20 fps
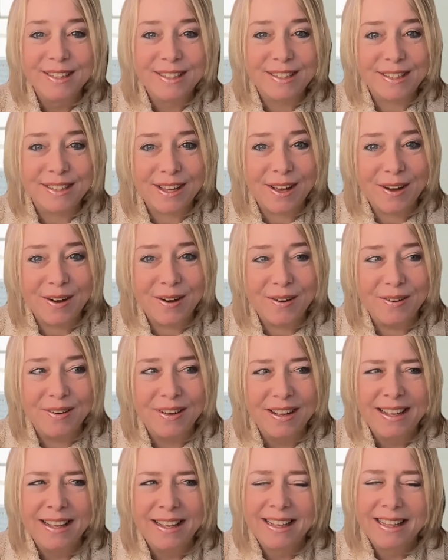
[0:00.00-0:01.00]

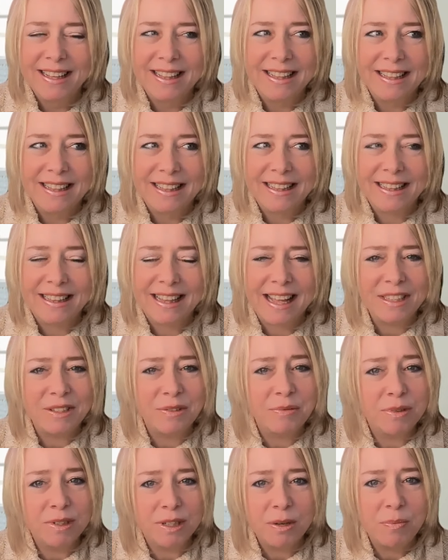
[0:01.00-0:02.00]
So
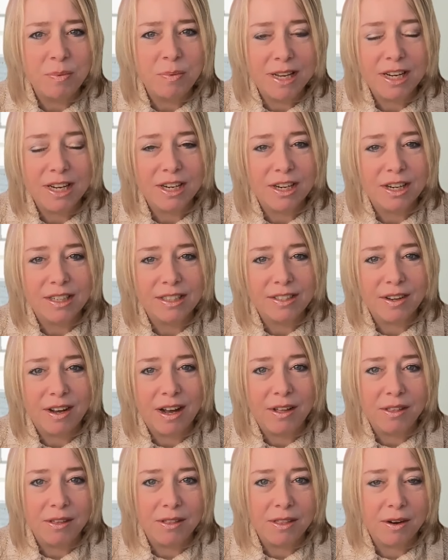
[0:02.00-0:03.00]
that's really weird. So
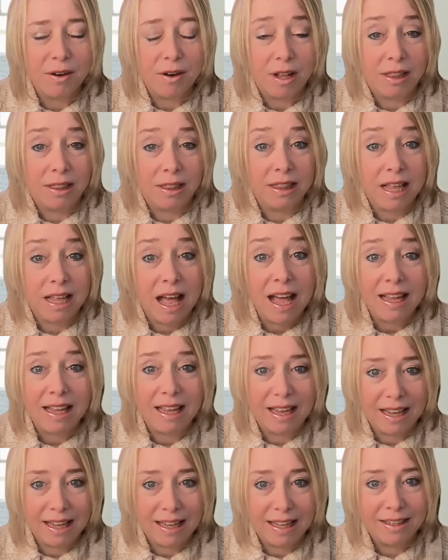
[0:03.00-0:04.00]
either they're
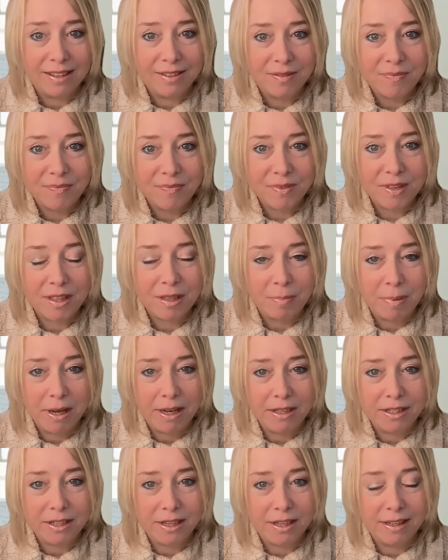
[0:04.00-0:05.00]
lying to the
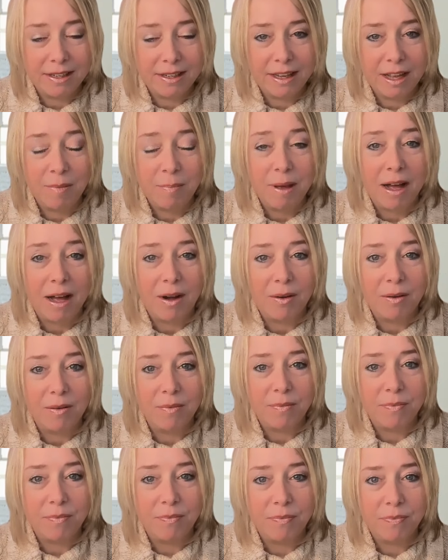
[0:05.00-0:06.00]
patient
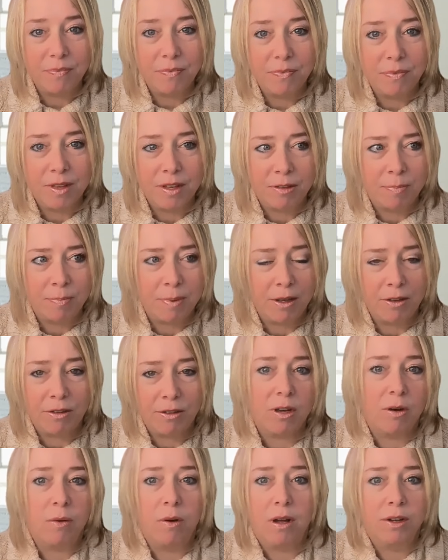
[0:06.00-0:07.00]
about this being
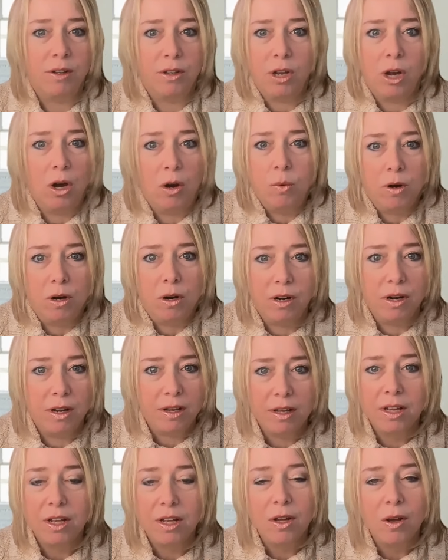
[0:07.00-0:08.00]
so untoward,
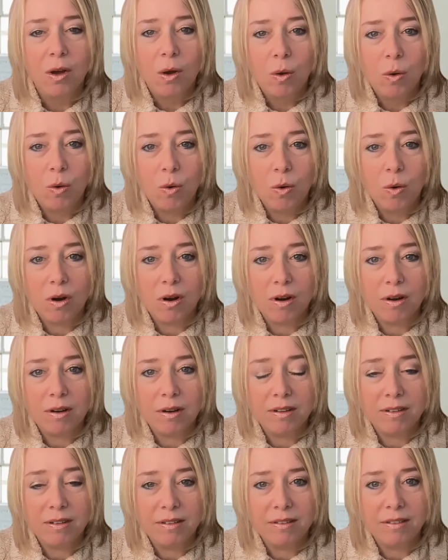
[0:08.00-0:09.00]

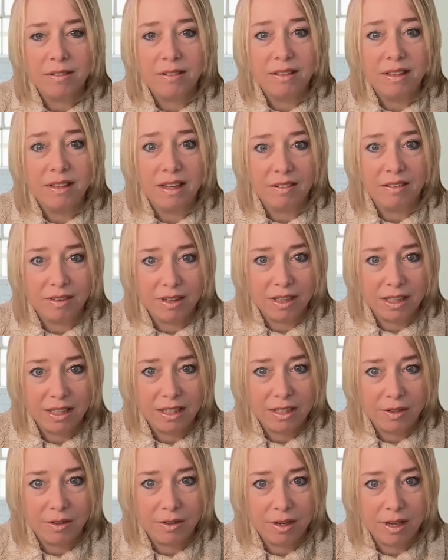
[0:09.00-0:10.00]
or they
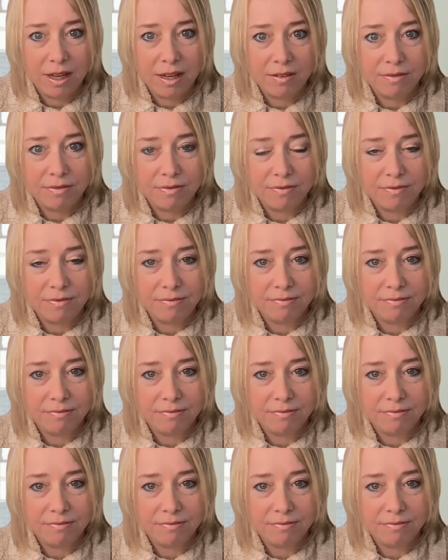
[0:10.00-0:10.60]
really don't have